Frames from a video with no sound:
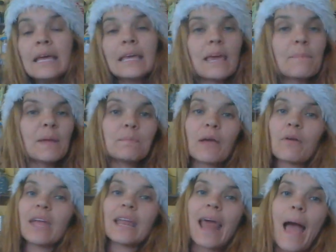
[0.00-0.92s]
keep it
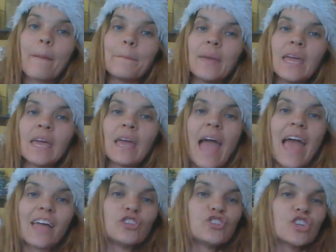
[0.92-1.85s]
merry and happy
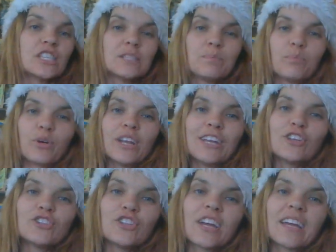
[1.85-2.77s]
and just put it
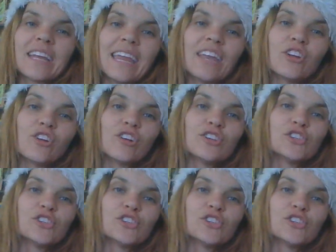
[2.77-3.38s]
into the container.